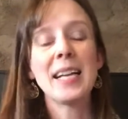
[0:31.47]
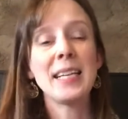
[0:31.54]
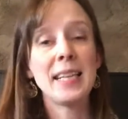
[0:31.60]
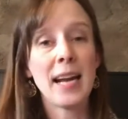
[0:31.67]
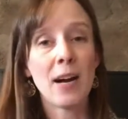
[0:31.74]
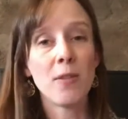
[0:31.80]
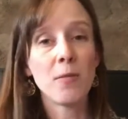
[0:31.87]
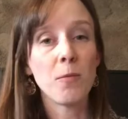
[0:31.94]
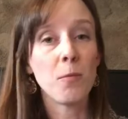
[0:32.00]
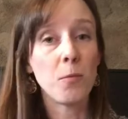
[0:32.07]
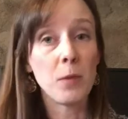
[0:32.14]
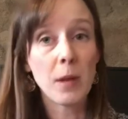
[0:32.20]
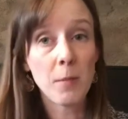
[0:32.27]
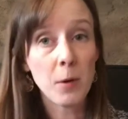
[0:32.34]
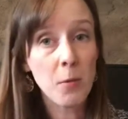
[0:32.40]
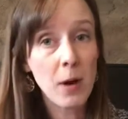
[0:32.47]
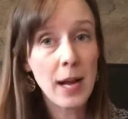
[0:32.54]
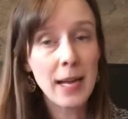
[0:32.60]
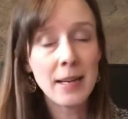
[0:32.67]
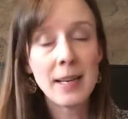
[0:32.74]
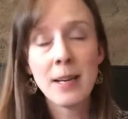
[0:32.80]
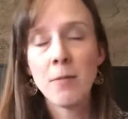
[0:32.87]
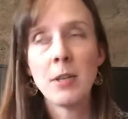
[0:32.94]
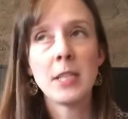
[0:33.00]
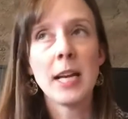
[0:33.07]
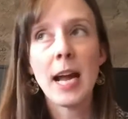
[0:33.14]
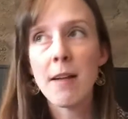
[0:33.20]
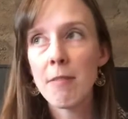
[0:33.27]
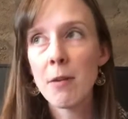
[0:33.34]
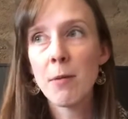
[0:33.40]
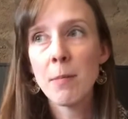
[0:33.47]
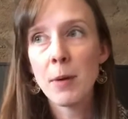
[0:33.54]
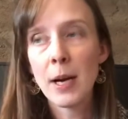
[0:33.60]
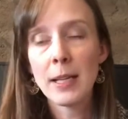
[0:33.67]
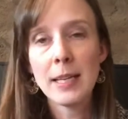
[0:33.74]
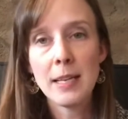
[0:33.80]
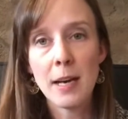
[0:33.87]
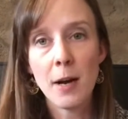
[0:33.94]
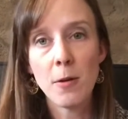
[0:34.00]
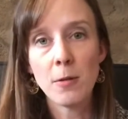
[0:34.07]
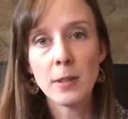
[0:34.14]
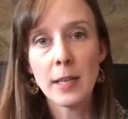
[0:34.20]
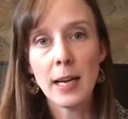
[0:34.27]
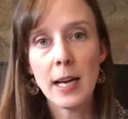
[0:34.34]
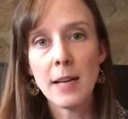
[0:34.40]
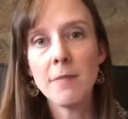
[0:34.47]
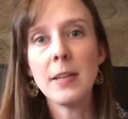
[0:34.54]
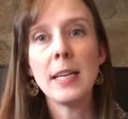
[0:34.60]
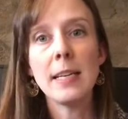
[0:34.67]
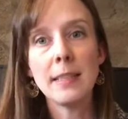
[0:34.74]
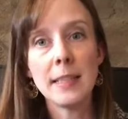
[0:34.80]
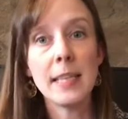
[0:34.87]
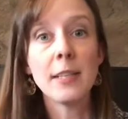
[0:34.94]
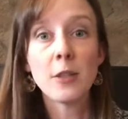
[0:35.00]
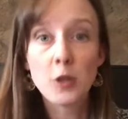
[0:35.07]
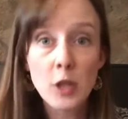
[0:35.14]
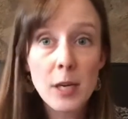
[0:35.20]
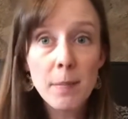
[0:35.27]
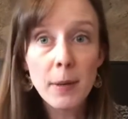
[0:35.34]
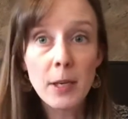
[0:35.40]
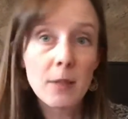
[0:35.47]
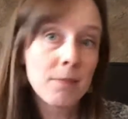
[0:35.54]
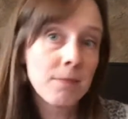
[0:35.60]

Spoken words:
Now, number one, which everyone probably knows of, is it's cheaper.